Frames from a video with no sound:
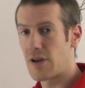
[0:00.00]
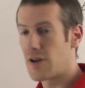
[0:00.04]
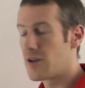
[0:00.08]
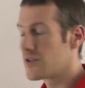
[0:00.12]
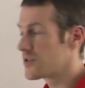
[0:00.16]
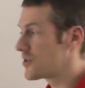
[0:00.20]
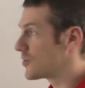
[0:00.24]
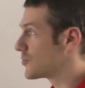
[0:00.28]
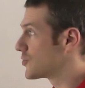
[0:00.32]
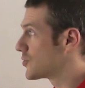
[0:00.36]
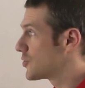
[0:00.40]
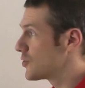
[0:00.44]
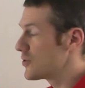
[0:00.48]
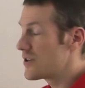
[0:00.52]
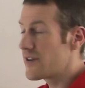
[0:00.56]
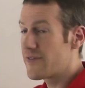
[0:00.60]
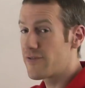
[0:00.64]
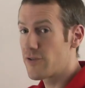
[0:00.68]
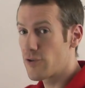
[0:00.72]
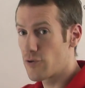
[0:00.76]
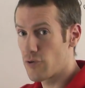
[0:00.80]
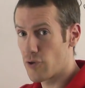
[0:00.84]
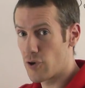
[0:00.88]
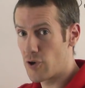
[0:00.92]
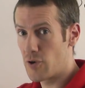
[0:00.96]
So two
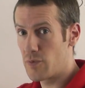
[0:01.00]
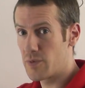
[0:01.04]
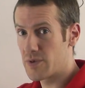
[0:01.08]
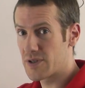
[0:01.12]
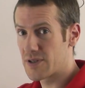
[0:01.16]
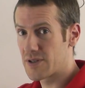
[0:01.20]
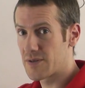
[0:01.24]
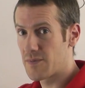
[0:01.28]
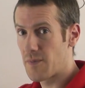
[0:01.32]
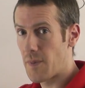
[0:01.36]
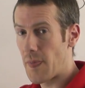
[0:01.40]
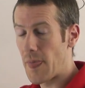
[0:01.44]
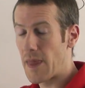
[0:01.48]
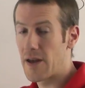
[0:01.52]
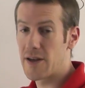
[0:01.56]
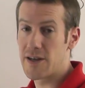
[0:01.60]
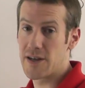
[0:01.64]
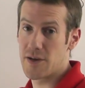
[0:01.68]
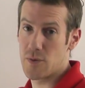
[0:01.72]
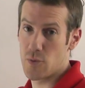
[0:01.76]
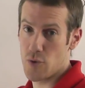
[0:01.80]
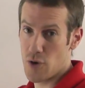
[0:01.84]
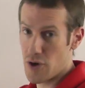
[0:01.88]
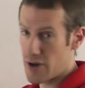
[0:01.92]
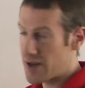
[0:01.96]
different groups,
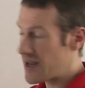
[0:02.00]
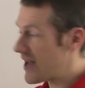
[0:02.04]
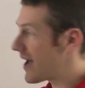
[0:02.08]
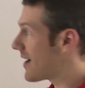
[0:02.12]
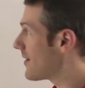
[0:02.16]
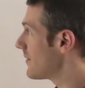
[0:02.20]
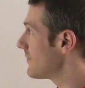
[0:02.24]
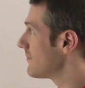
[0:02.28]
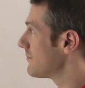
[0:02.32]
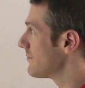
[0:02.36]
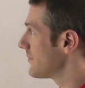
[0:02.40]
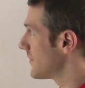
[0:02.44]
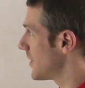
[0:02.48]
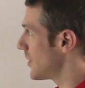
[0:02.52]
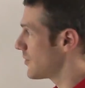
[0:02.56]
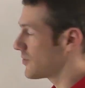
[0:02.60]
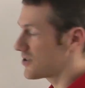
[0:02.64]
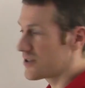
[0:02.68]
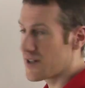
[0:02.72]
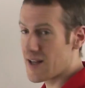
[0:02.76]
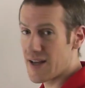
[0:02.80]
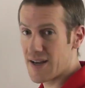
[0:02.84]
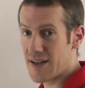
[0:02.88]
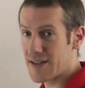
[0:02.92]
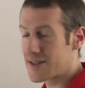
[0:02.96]
you work out those
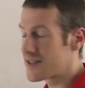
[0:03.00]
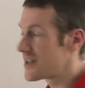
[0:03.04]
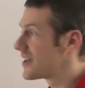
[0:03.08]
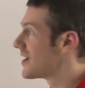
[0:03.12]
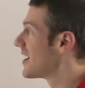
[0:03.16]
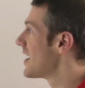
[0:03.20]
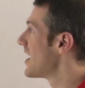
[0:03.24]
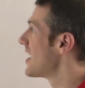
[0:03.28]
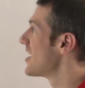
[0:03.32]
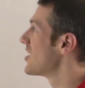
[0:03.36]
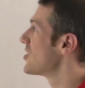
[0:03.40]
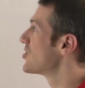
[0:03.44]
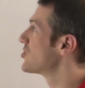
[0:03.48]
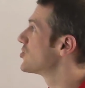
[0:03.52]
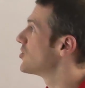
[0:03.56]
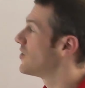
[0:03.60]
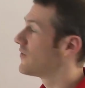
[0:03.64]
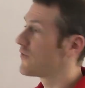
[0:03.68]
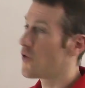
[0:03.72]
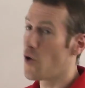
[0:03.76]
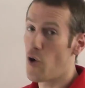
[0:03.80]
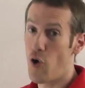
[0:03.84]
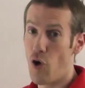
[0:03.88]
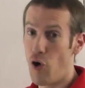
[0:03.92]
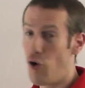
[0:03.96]
things,
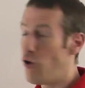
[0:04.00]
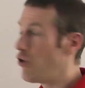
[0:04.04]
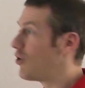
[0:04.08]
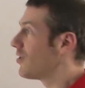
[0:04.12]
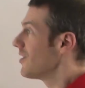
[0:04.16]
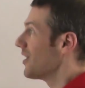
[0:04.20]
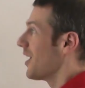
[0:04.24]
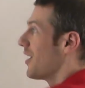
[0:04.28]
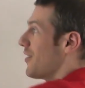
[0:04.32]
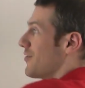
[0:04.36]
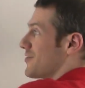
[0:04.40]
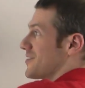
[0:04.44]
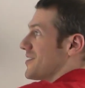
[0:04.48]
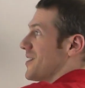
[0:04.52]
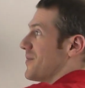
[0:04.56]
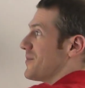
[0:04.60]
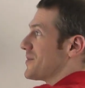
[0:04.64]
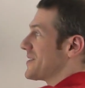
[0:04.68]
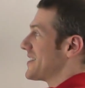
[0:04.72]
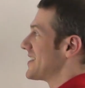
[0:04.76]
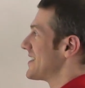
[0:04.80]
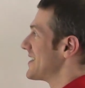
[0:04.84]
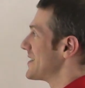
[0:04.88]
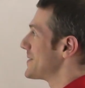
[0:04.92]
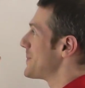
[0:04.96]
shove all those numbers
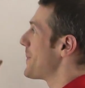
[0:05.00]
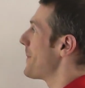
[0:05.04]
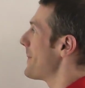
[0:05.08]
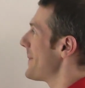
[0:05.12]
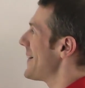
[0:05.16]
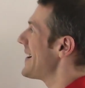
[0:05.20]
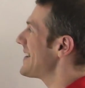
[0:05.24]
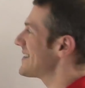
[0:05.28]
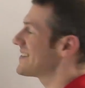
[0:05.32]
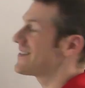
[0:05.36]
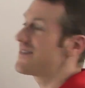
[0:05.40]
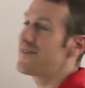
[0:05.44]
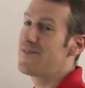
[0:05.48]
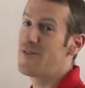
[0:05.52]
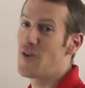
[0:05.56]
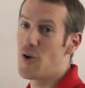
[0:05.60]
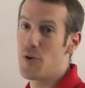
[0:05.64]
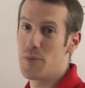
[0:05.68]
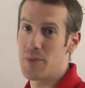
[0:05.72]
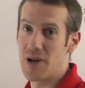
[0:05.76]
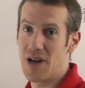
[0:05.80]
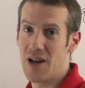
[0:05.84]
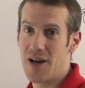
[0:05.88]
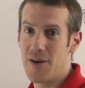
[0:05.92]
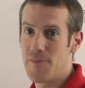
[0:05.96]
into this massive
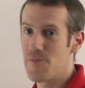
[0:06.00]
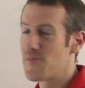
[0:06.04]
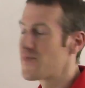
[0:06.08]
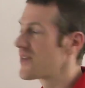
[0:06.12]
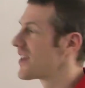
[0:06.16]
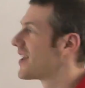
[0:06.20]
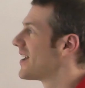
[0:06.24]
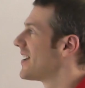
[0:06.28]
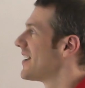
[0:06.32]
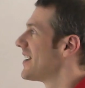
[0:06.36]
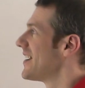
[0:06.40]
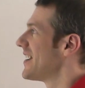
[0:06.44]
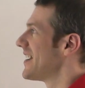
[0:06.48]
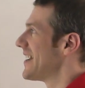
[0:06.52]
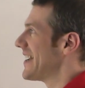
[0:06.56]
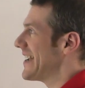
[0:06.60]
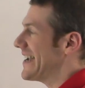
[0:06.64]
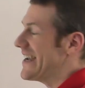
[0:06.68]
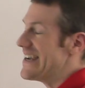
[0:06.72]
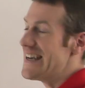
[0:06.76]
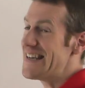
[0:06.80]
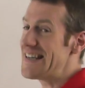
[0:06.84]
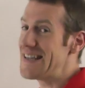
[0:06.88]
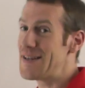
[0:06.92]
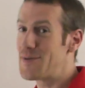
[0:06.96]
formula,
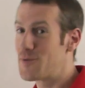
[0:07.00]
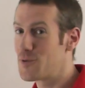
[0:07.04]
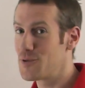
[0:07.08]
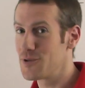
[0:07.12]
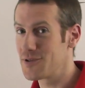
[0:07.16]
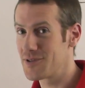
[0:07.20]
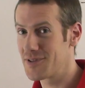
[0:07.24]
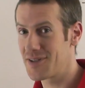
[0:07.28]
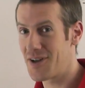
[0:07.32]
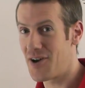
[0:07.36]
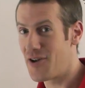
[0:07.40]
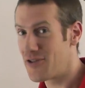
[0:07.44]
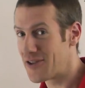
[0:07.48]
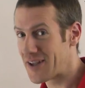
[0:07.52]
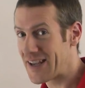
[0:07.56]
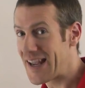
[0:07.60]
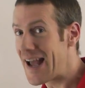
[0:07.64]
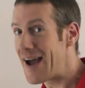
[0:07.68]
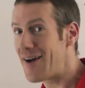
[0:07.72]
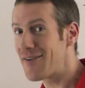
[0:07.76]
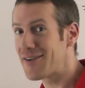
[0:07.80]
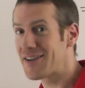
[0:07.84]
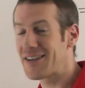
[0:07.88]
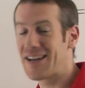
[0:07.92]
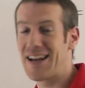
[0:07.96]
heat equals on the
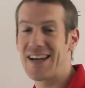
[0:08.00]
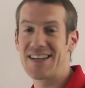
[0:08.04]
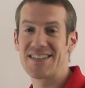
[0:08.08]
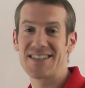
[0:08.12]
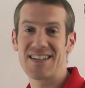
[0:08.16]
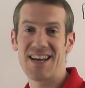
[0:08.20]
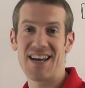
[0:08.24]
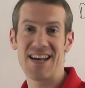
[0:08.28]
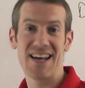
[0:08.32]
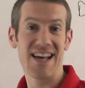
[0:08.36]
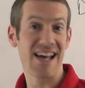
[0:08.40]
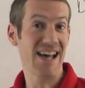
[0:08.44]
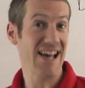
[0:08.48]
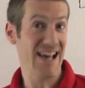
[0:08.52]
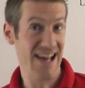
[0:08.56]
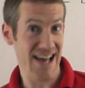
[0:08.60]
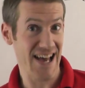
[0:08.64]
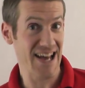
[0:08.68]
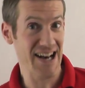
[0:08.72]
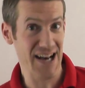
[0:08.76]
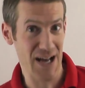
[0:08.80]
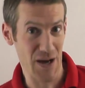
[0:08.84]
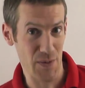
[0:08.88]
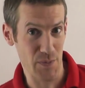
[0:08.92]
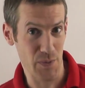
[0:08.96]
calculator,
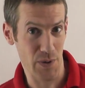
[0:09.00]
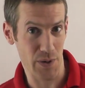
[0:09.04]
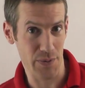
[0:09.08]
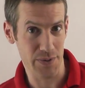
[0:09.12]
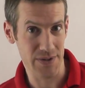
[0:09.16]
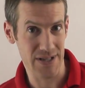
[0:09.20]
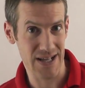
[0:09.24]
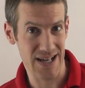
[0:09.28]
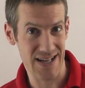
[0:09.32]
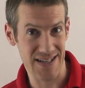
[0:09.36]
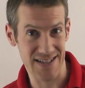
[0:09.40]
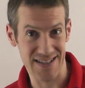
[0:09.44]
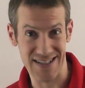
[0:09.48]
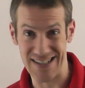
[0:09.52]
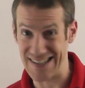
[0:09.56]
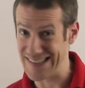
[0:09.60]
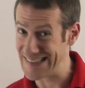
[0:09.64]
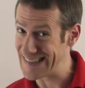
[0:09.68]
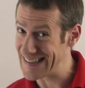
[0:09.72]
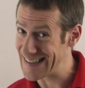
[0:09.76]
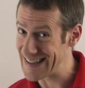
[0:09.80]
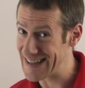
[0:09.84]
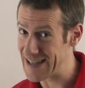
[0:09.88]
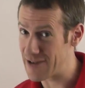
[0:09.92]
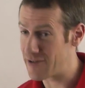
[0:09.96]
and out pops the answer,
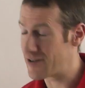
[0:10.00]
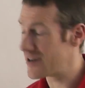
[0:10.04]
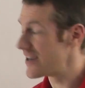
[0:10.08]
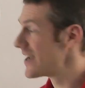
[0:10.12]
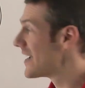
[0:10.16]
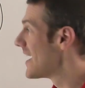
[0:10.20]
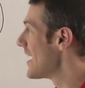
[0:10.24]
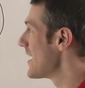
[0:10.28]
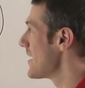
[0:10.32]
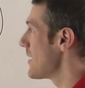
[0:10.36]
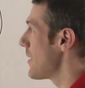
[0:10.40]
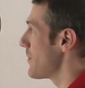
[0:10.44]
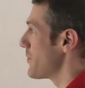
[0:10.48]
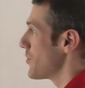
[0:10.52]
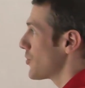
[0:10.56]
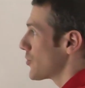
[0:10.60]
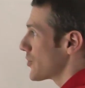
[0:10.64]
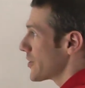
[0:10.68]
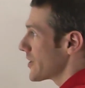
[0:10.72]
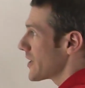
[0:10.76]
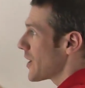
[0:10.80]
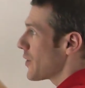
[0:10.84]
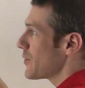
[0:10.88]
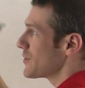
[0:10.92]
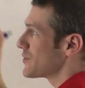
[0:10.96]
in theory. Now I'm not going
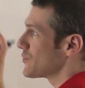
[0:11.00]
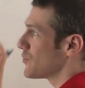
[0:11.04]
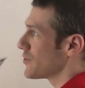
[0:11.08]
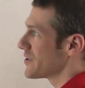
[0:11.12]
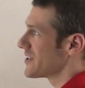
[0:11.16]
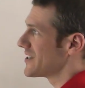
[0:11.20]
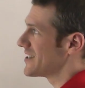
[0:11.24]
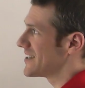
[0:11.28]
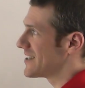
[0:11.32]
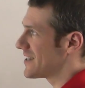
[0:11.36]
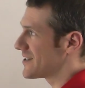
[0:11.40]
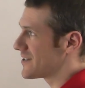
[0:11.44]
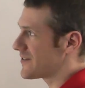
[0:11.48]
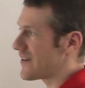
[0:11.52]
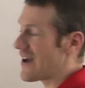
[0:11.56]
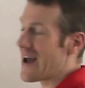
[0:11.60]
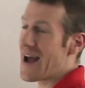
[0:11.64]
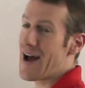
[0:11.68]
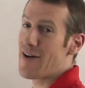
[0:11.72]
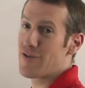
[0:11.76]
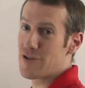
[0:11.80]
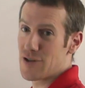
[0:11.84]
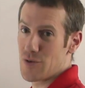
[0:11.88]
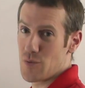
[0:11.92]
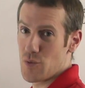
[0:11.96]
to go into all the details of
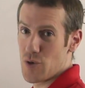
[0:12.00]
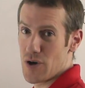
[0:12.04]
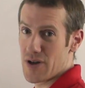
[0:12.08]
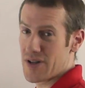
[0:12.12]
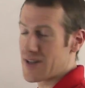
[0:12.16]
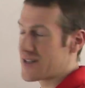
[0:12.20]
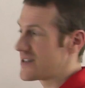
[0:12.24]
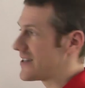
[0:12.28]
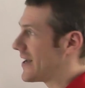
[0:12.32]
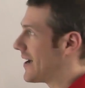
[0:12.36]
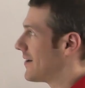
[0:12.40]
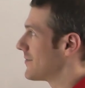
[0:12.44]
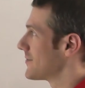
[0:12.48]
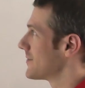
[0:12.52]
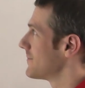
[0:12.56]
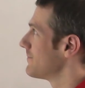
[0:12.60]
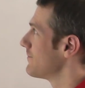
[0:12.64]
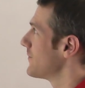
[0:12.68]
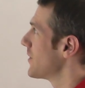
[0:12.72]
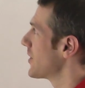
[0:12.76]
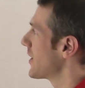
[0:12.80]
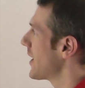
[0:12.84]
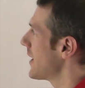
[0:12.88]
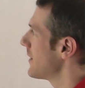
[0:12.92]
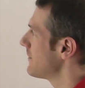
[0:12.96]
how you work this out,
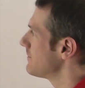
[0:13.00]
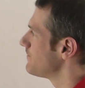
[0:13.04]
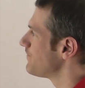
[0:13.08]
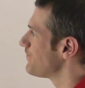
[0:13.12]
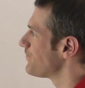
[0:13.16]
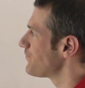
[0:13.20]
okay?